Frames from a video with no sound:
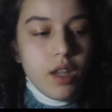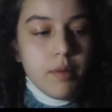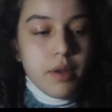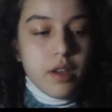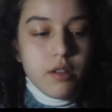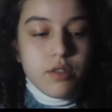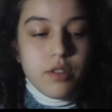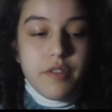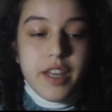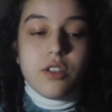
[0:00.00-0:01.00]
Because
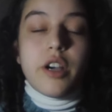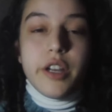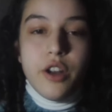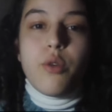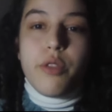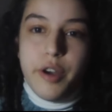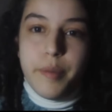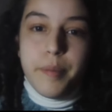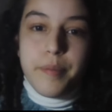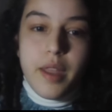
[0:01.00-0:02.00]
of that, I know them.